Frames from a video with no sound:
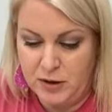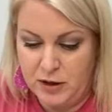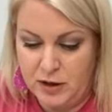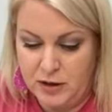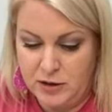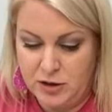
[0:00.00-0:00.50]

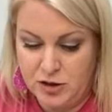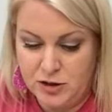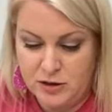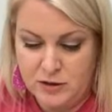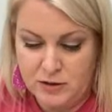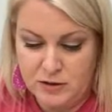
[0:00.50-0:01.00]
edge
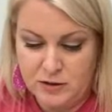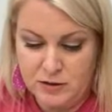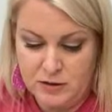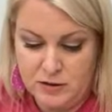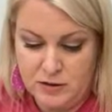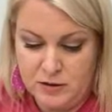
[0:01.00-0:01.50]

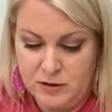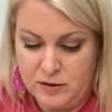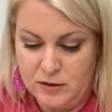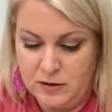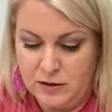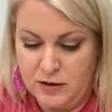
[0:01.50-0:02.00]

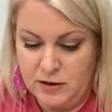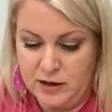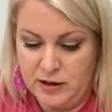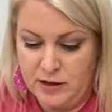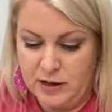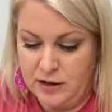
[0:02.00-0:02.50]
and
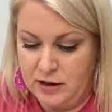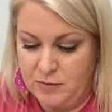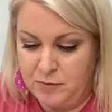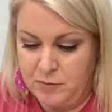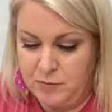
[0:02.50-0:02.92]
line that up.